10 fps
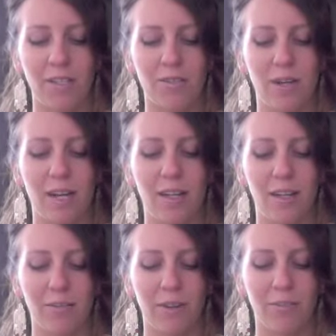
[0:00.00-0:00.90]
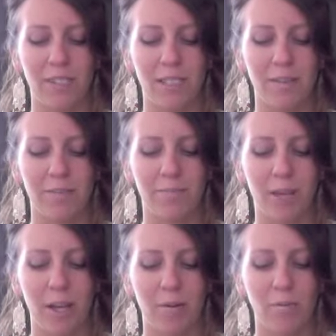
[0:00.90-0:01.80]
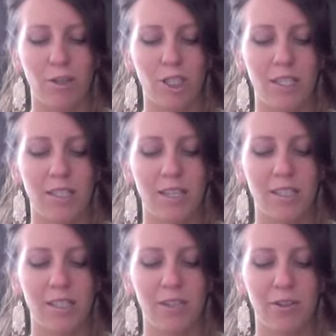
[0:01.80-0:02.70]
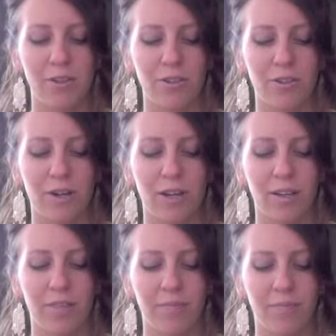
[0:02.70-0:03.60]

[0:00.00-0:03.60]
Israel at Rephidim. Moshe said to Yehoshua,